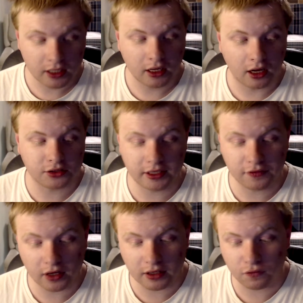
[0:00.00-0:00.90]
I'll see
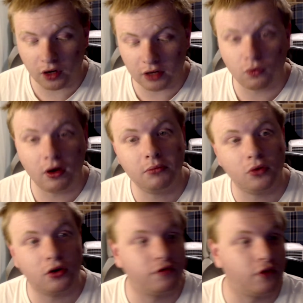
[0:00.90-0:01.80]
if I can find one
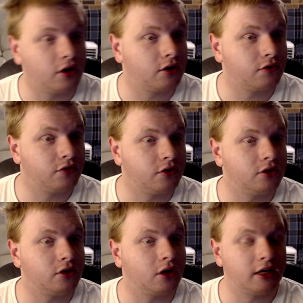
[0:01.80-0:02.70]
more photo for
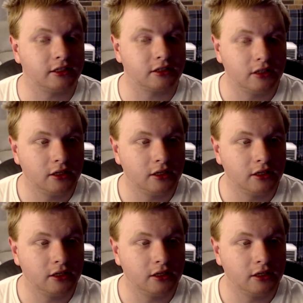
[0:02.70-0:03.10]
you guys.